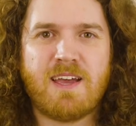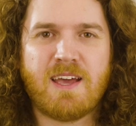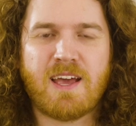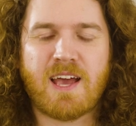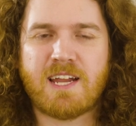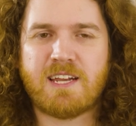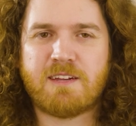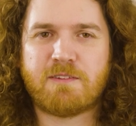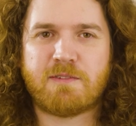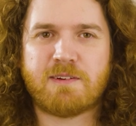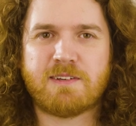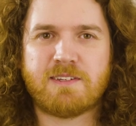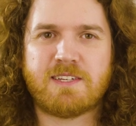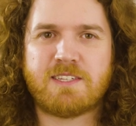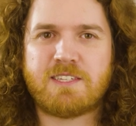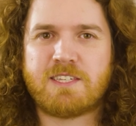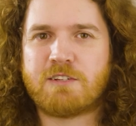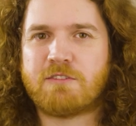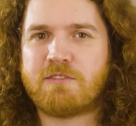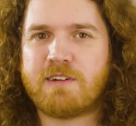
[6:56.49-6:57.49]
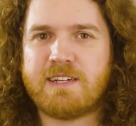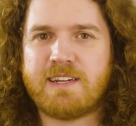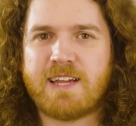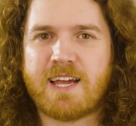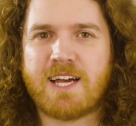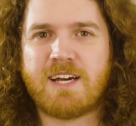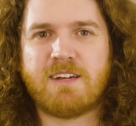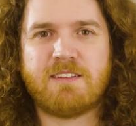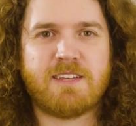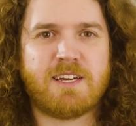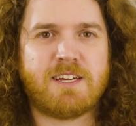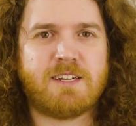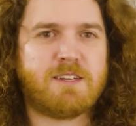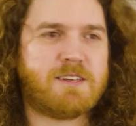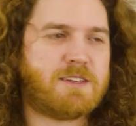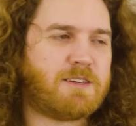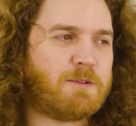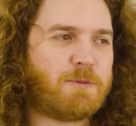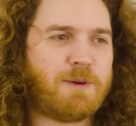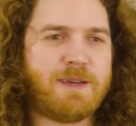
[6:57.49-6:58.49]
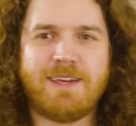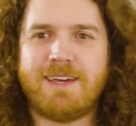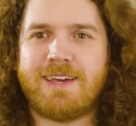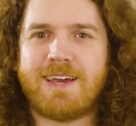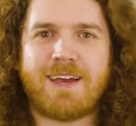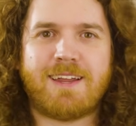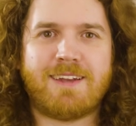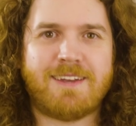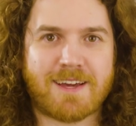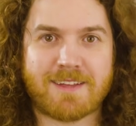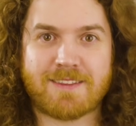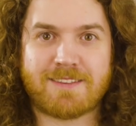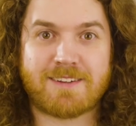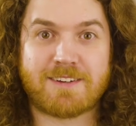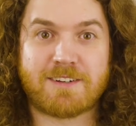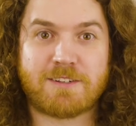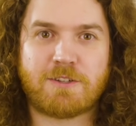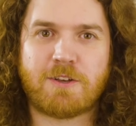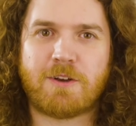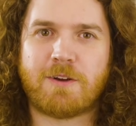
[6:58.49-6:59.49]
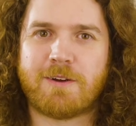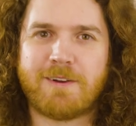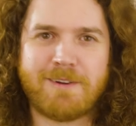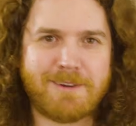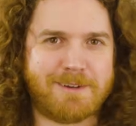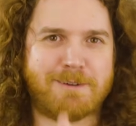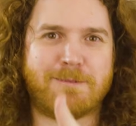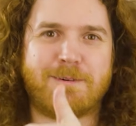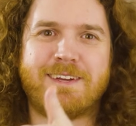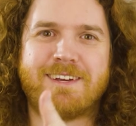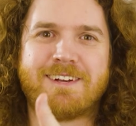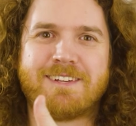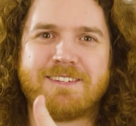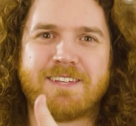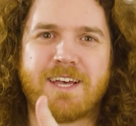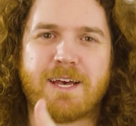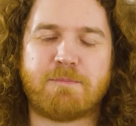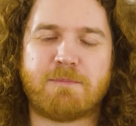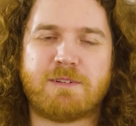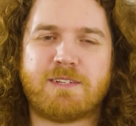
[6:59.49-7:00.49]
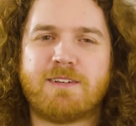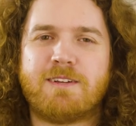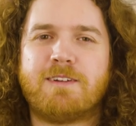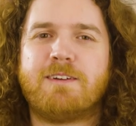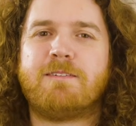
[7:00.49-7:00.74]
And if we disagree now, then we get nothing. So we accept.